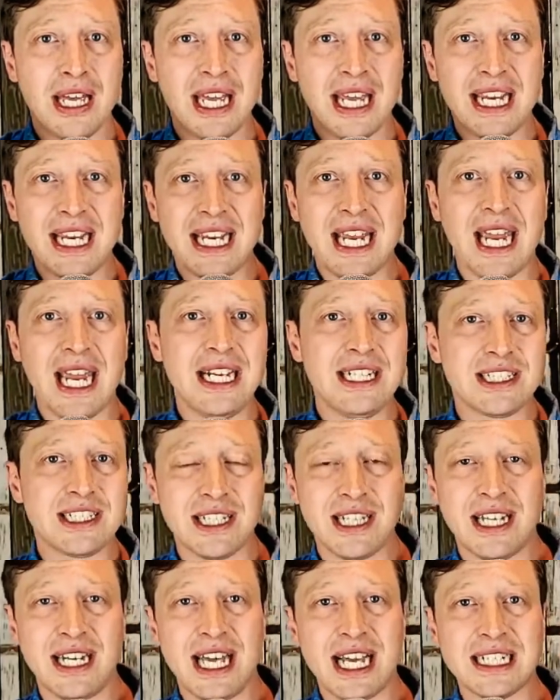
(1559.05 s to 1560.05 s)
engage
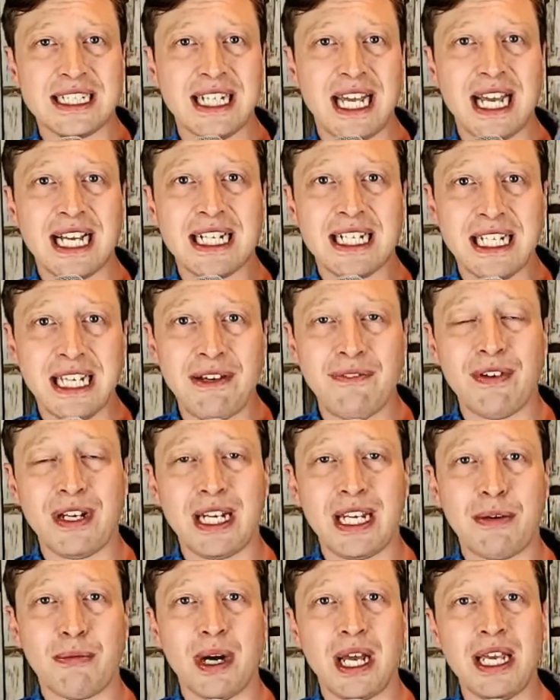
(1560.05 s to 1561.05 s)
in, the next
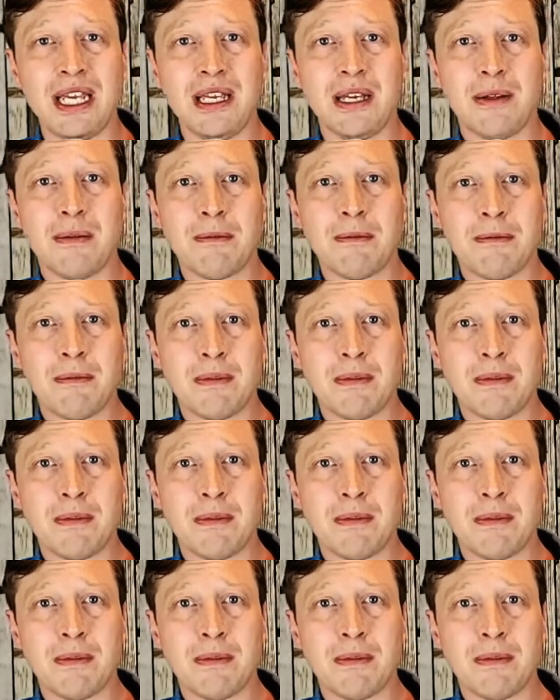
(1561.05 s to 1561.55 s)
activity, right?